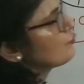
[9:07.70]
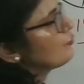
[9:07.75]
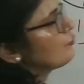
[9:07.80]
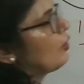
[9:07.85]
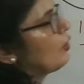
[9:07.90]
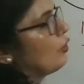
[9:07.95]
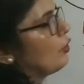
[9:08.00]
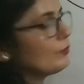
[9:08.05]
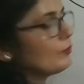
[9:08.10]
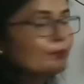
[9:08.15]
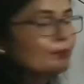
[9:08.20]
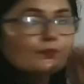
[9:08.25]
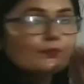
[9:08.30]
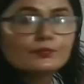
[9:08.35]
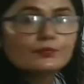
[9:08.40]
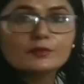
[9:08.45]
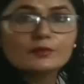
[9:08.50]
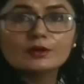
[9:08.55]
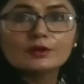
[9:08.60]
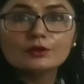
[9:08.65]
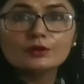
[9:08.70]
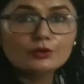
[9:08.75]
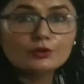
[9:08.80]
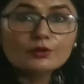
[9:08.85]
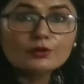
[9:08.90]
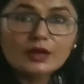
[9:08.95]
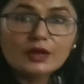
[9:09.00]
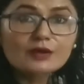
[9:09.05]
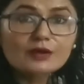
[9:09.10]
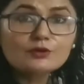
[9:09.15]
for. You
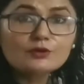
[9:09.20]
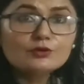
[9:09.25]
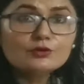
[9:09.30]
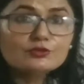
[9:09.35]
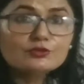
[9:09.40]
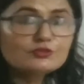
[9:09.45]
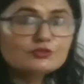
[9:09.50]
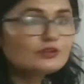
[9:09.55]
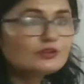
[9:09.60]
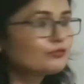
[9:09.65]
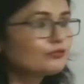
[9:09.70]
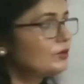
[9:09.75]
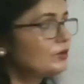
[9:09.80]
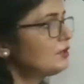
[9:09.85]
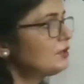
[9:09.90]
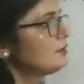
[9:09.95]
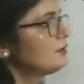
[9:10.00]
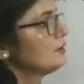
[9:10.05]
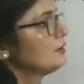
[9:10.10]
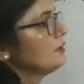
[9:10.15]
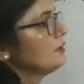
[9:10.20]
can use this word.